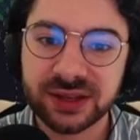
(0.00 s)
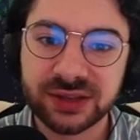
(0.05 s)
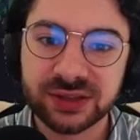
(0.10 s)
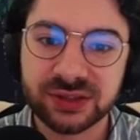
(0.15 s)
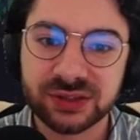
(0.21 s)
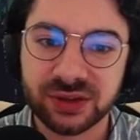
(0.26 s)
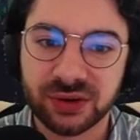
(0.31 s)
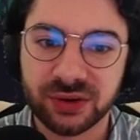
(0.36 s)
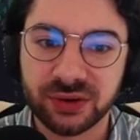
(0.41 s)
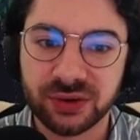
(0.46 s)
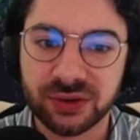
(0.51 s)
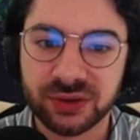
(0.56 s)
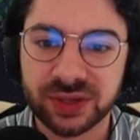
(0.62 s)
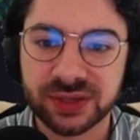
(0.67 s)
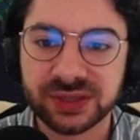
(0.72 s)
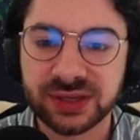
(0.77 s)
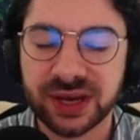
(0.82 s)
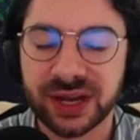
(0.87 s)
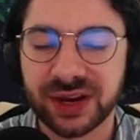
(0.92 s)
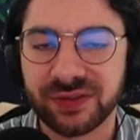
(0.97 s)
So
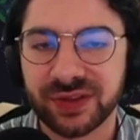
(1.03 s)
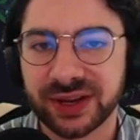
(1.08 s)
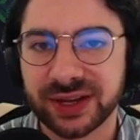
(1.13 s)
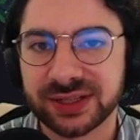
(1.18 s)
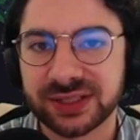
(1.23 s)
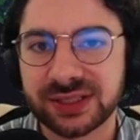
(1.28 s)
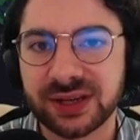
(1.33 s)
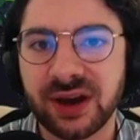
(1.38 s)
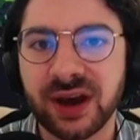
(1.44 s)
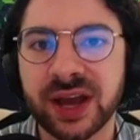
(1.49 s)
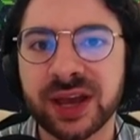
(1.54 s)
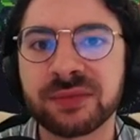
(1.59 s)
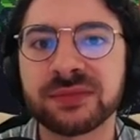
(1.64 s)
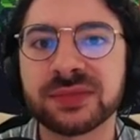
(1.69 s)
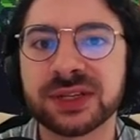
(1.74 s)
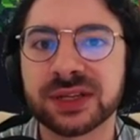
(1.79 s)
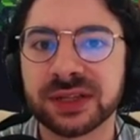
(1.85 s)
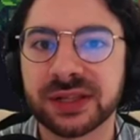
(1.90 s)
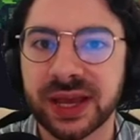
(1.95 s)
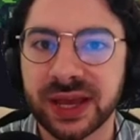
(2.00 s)
there's kind of like a
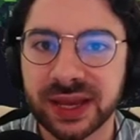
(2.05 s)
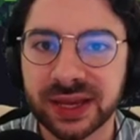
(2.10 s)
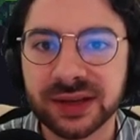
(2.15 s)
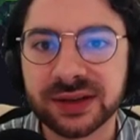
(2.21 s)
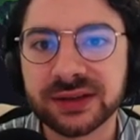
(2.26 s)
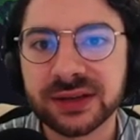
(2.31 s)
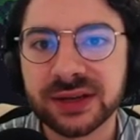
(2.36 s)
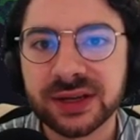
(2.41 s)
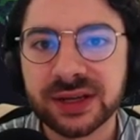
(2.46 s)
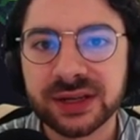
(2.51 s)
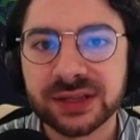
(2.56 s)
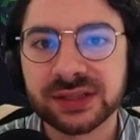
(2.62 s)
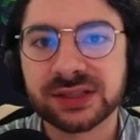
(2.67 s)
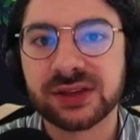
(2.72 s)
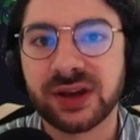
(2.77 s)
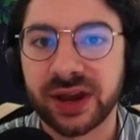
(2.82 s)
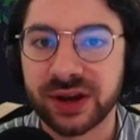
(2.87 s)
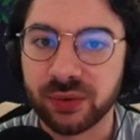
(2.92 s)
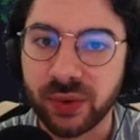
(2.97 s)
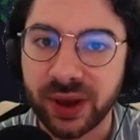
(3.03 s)
time-delayed
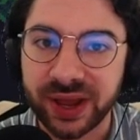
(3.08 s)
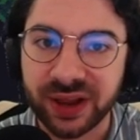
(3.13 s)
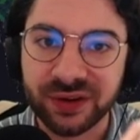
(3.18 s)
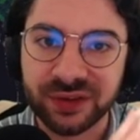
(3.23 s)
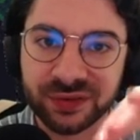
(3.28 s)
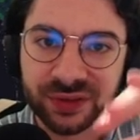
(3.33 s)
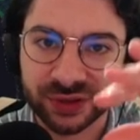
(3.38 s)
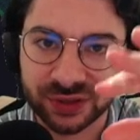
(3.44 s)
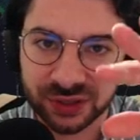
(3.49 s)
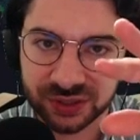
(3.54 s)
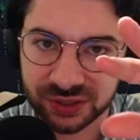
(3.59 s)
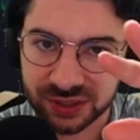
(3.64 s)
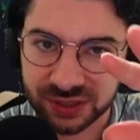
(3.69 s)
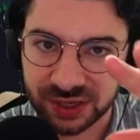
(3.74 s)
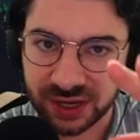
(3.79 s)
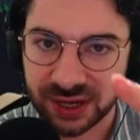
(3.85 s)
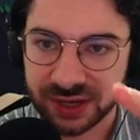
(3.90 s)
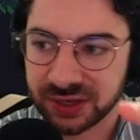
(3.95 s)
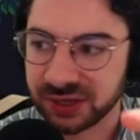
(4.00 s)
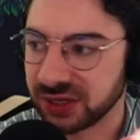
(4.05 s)
sine wave that just
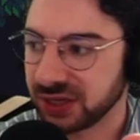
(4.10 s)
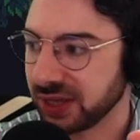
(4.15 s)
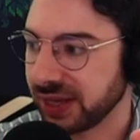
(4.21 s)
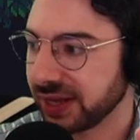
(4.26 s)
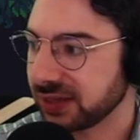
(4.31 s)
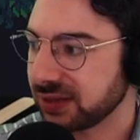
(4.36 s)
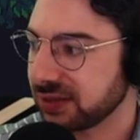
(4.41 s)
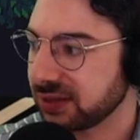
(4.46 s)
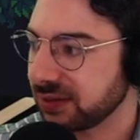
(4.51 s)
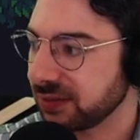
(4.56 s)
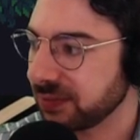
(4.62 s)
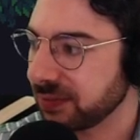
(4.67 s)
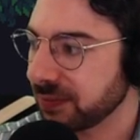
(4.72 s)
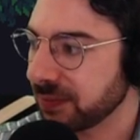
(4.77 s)
undulates.